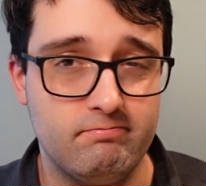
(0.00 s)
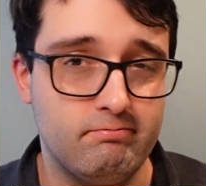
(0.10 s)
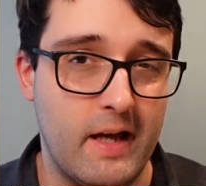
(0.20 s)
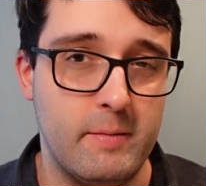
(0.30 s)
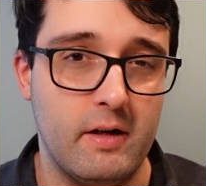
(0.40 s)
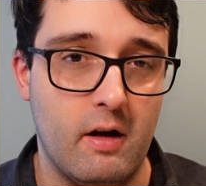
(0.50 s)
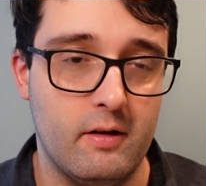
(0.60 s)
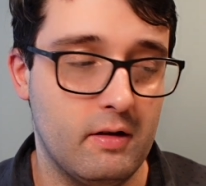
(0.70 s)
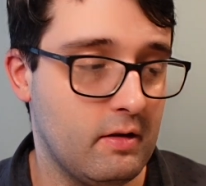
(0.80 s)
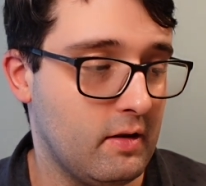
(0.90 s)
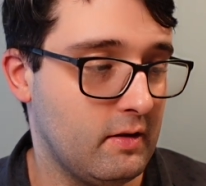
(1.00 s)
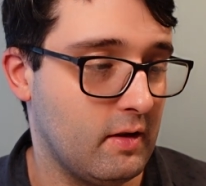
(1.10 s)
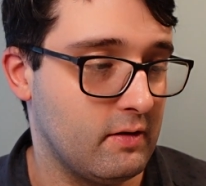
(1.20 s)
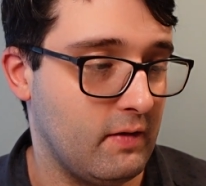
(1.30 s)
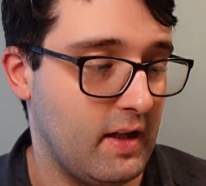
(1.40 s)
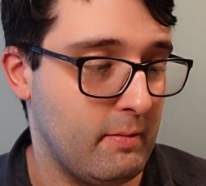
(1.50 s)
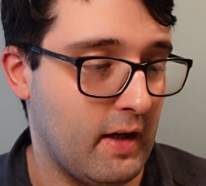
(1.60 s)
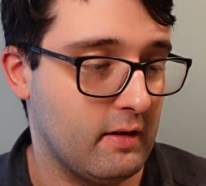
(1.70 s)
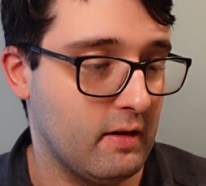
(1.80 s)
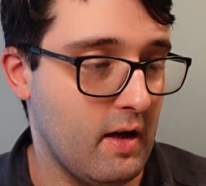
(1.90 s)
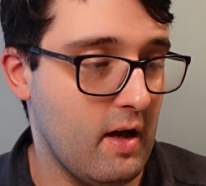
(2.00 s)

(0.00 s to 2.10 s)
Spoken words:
maybe not, doesn't really matter.